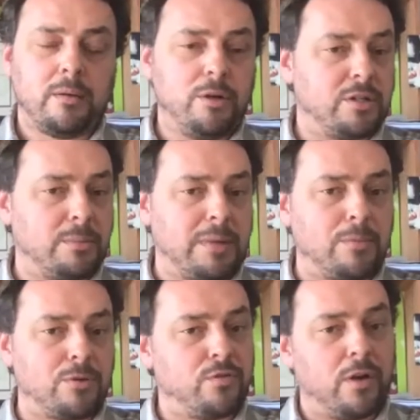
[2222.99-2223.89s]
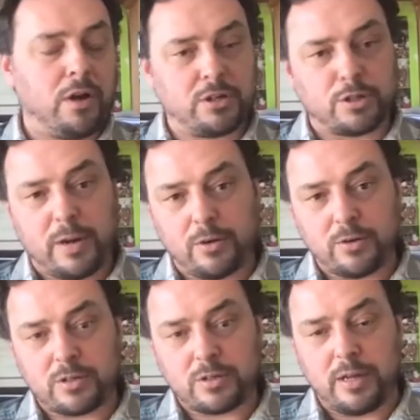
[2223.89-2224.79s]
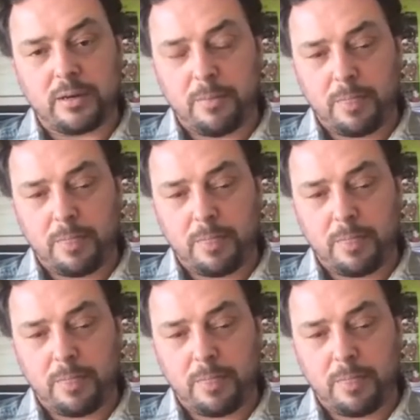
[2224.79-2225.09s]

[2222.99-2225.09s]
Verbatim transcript: you know, sometimes those volunteer tomatoes that